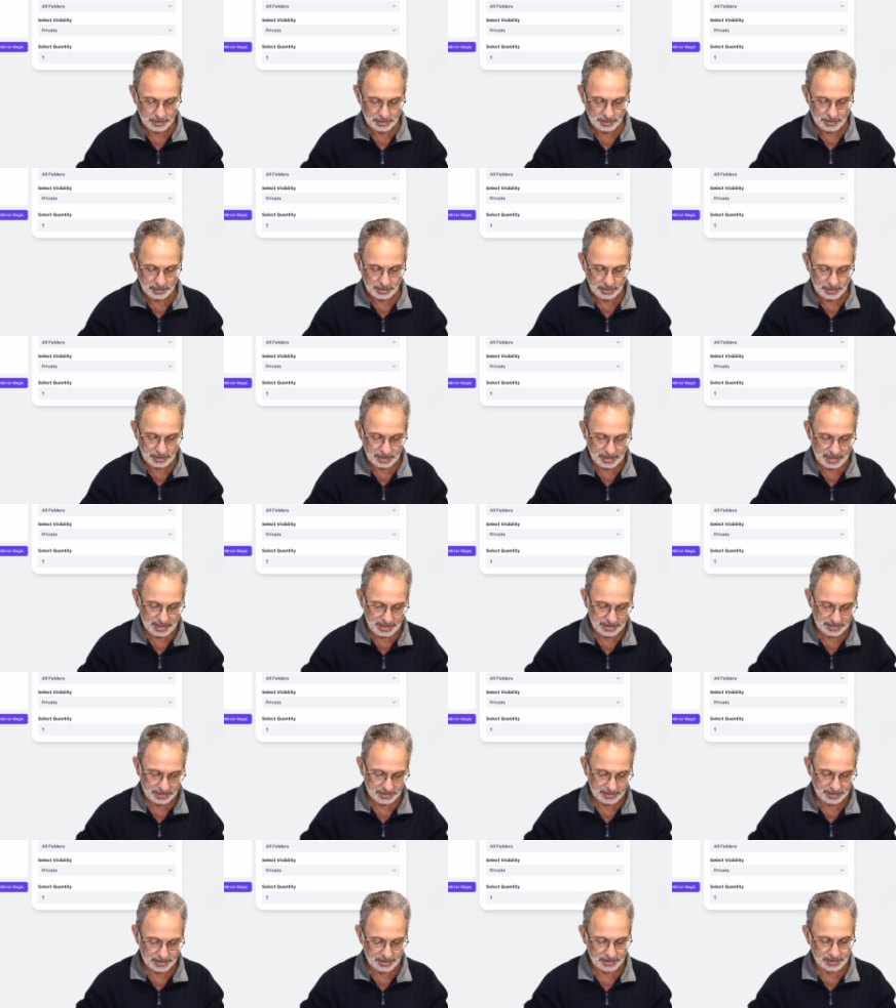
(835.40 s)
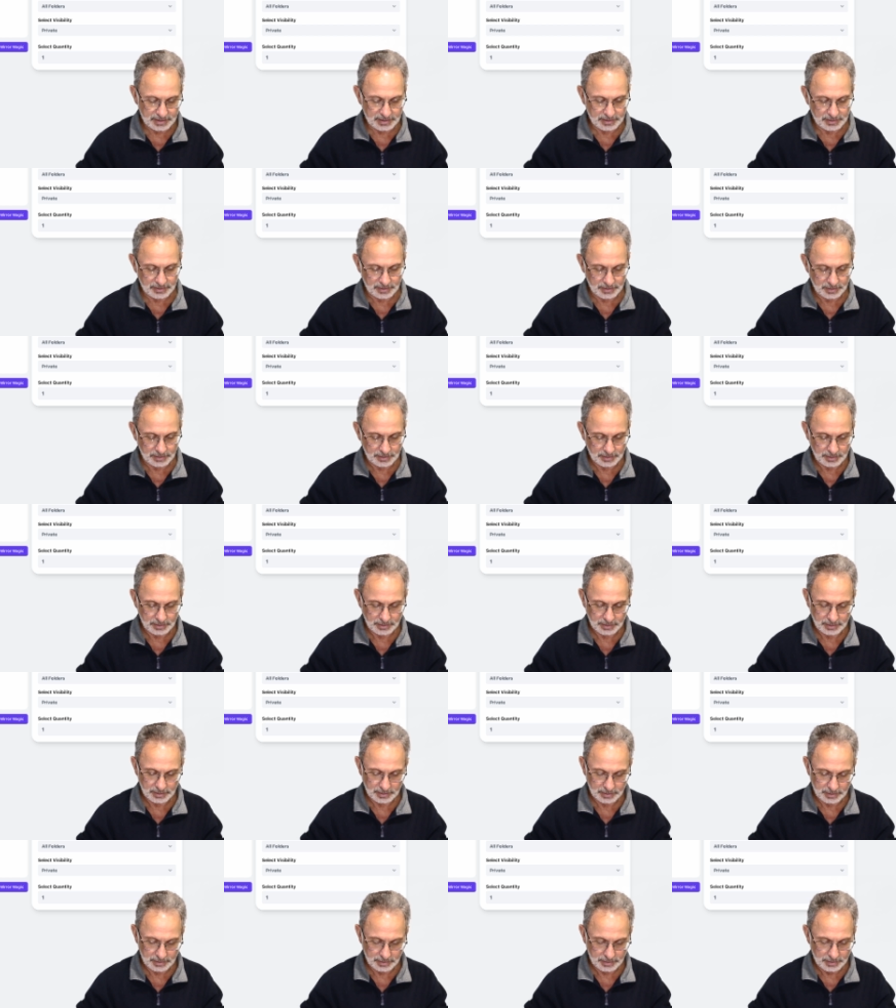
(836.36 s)
classy,
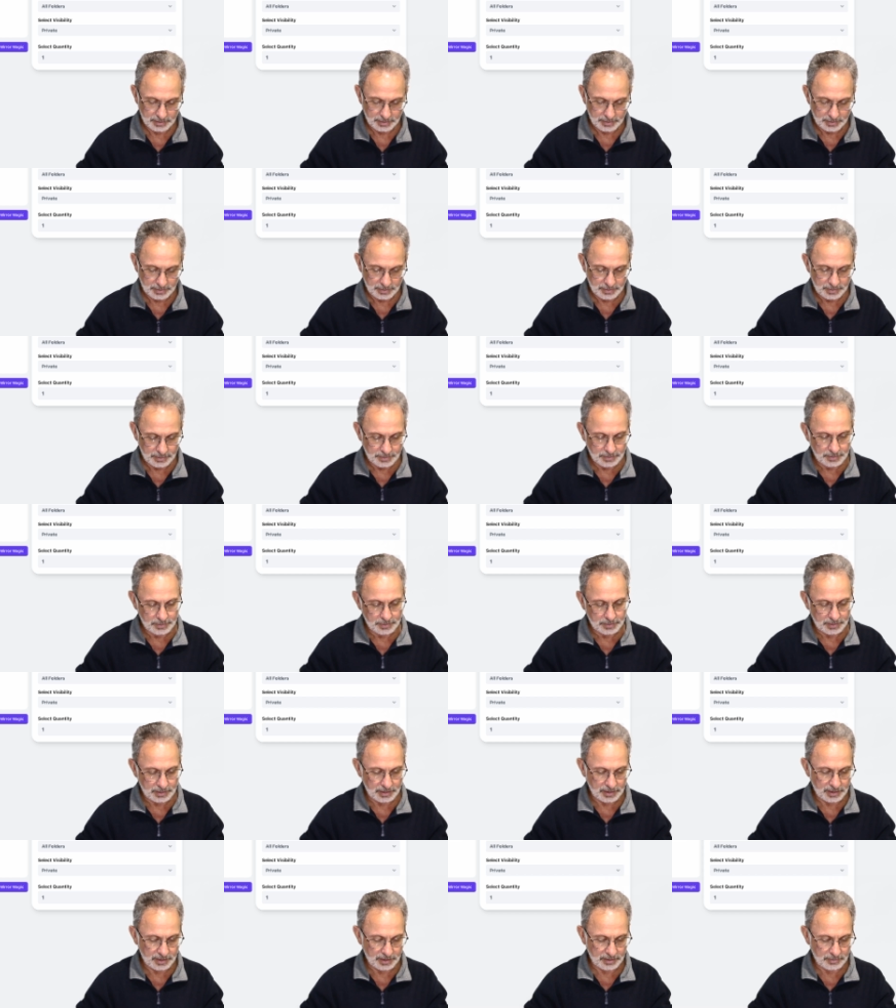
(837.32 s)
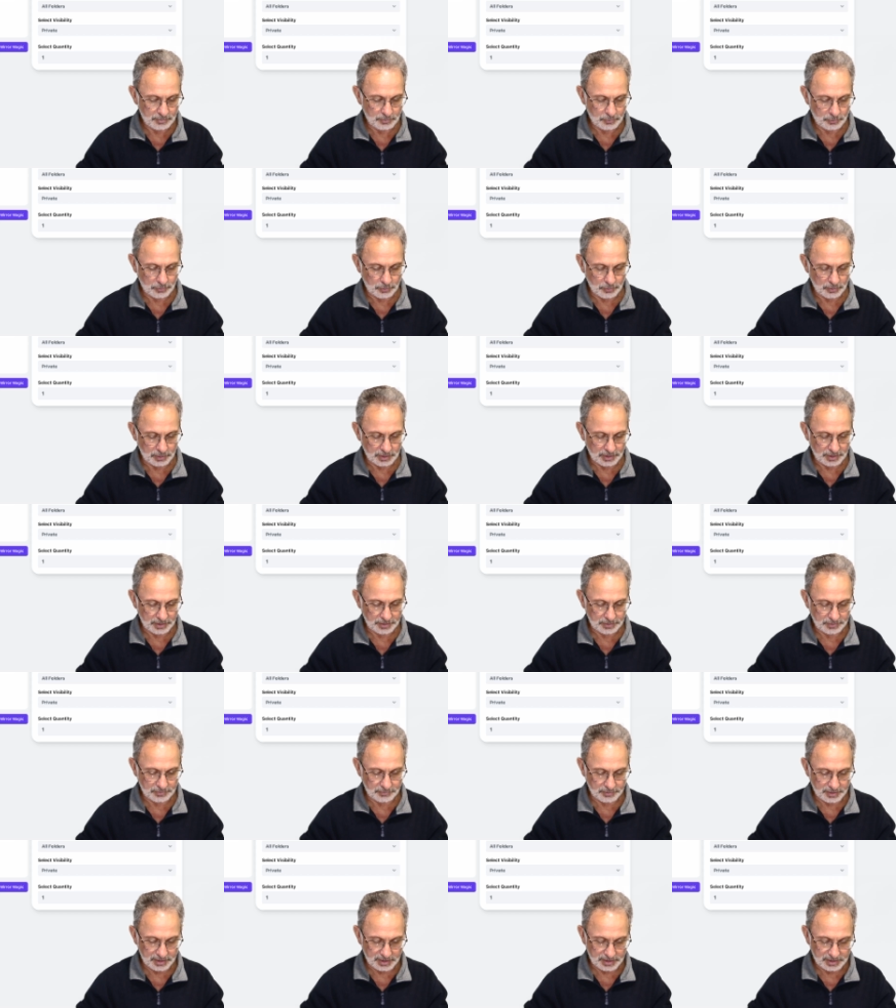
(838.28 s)
and we'll call it a
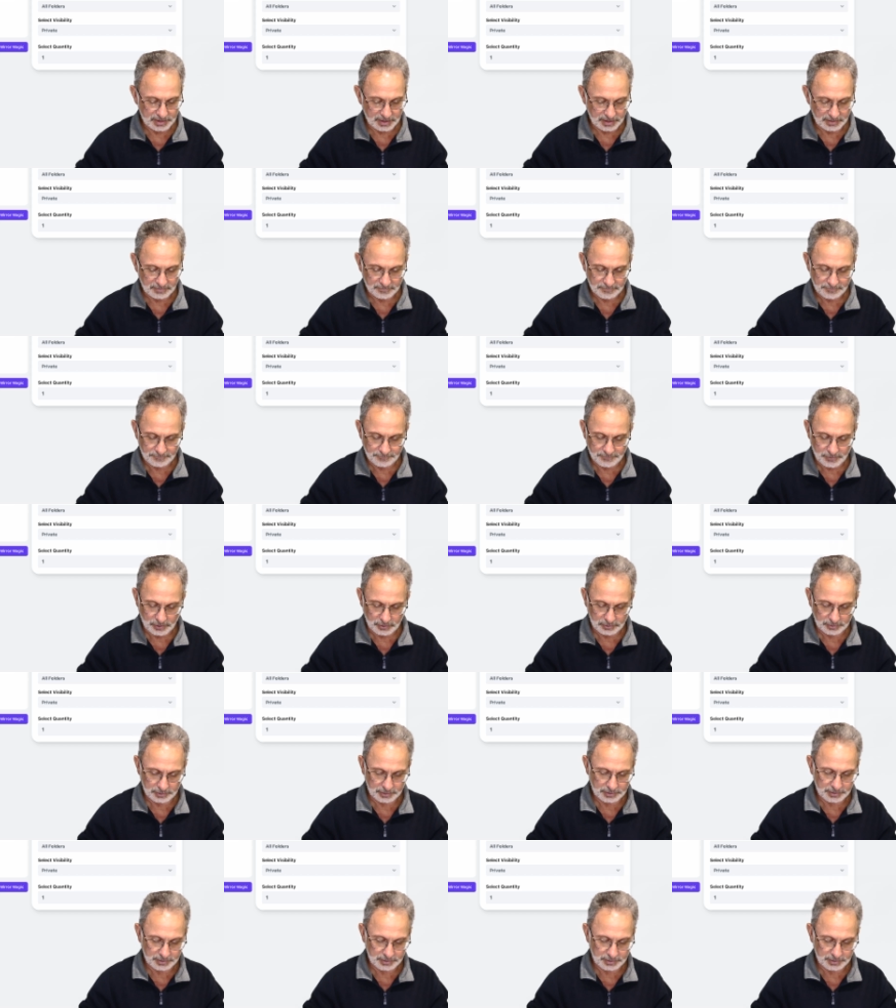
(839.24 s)
3D font